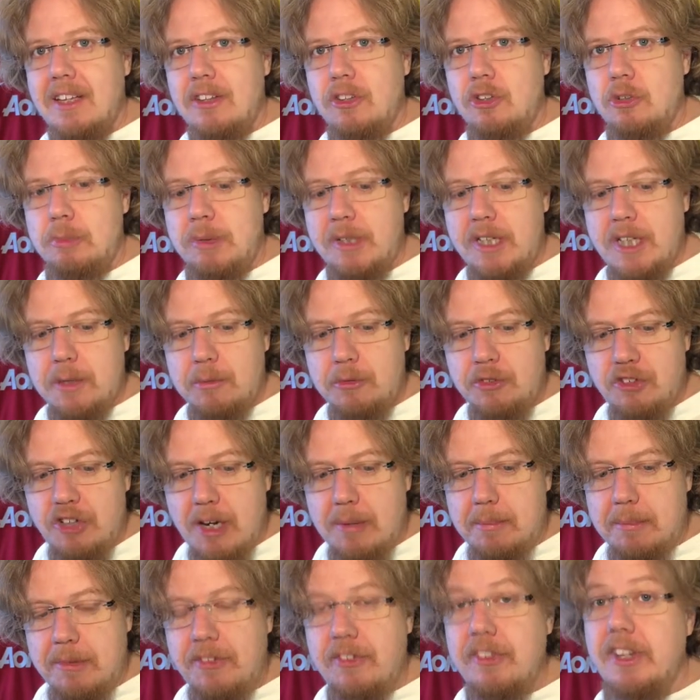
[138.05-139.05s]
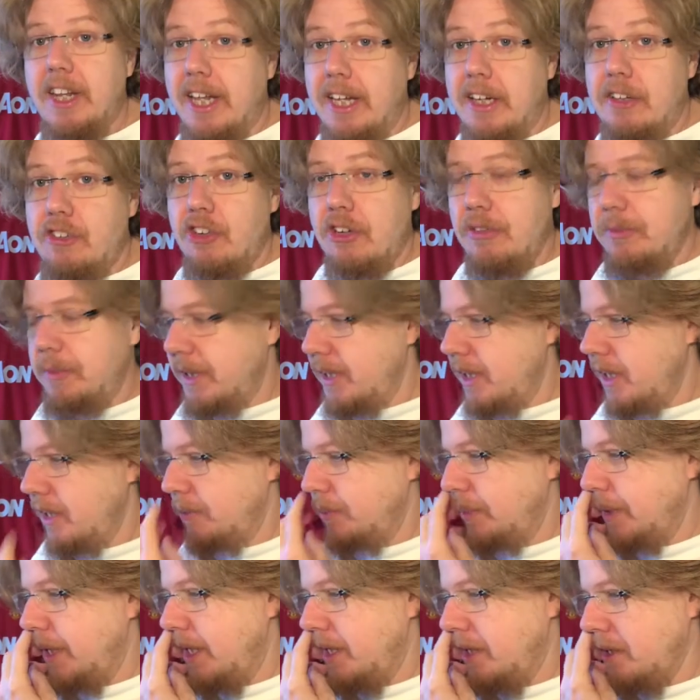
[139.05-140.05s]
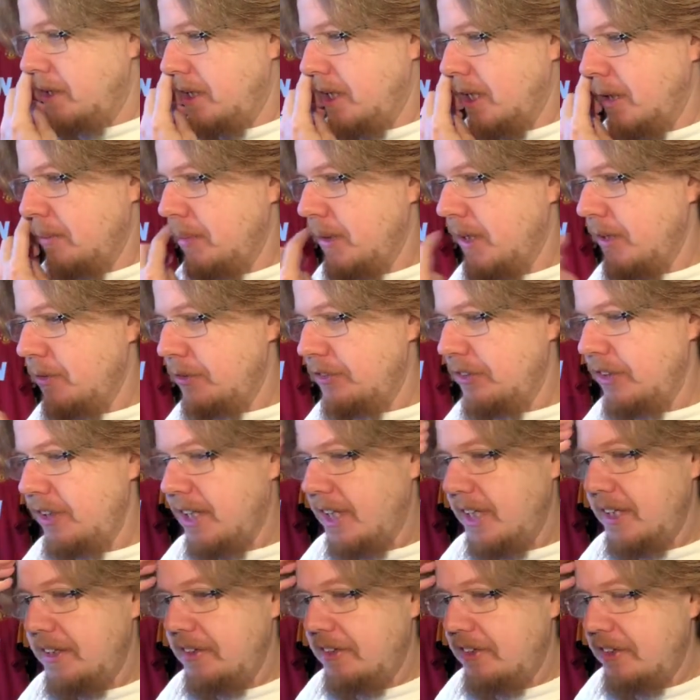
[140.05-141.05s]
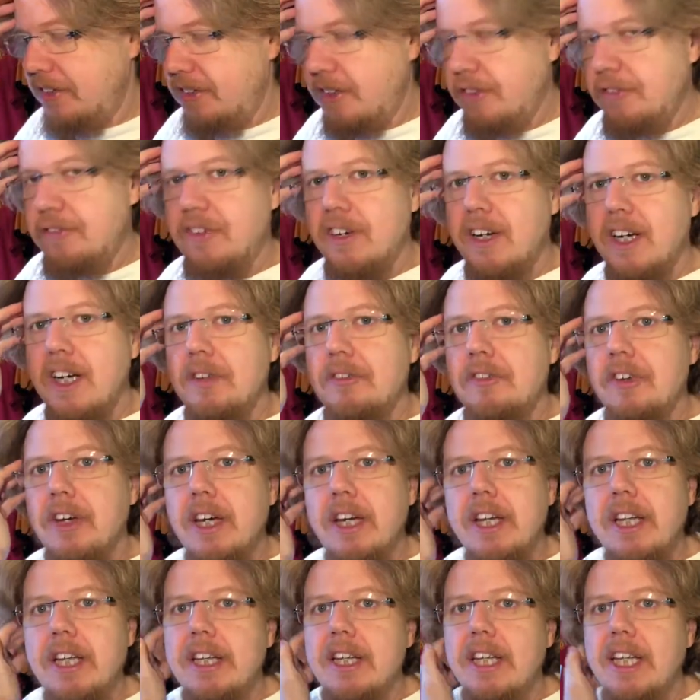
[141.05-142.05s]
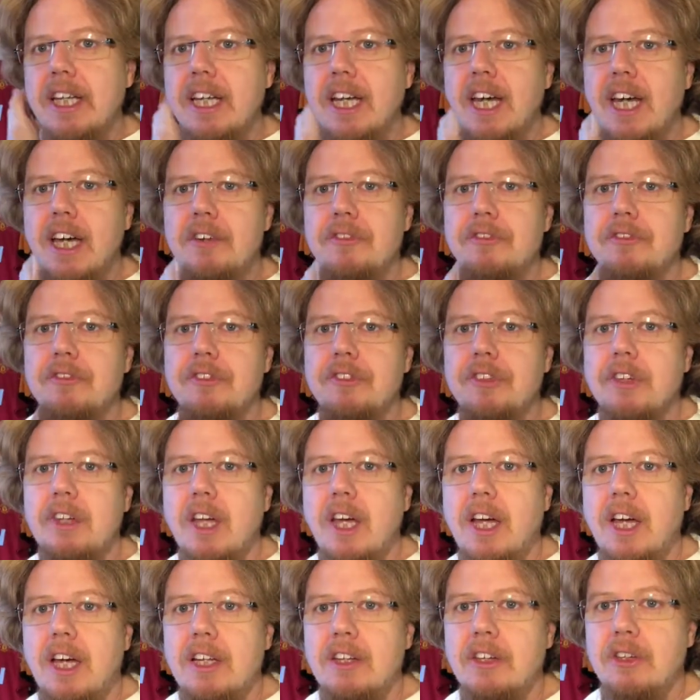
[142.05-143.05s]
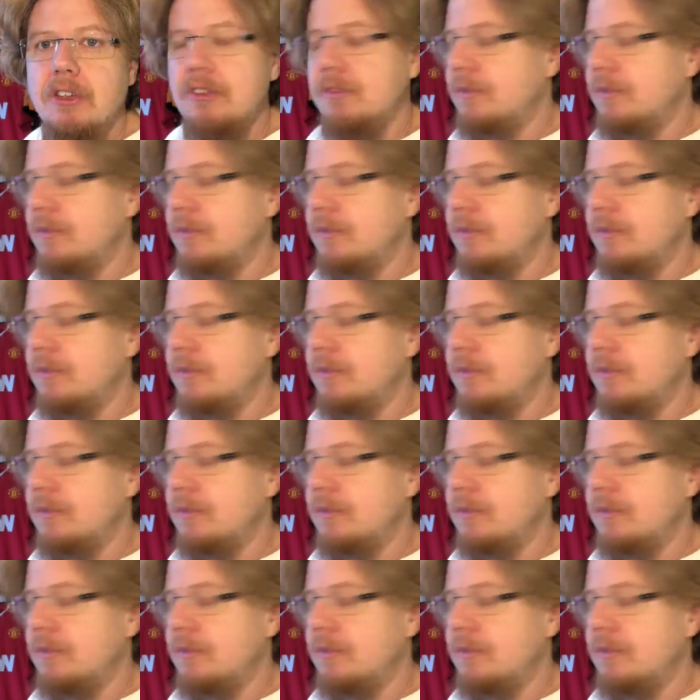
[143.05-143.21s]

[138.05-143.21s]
to become champions and actually win win the cup. It was in 1965, and they have uh, not